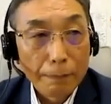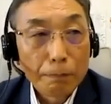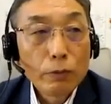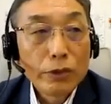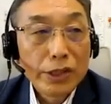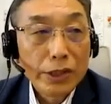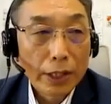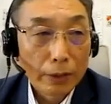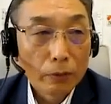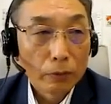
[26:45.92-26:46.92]
Uh,
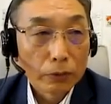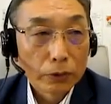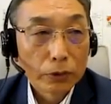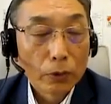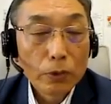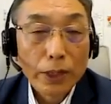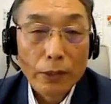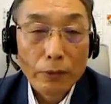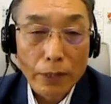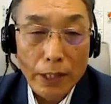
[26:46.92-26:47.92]
so many people
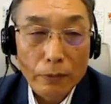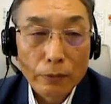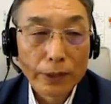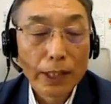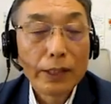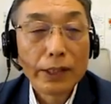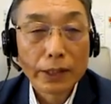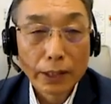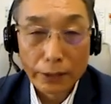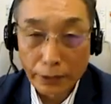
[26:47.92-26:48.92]
taught me
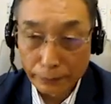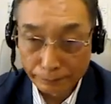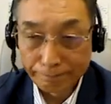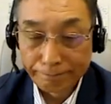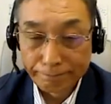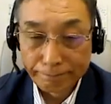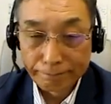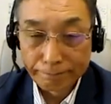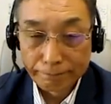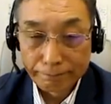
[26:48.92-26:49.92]
in
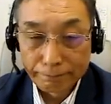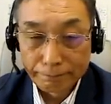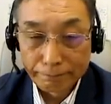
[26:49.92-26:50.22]
Egypt.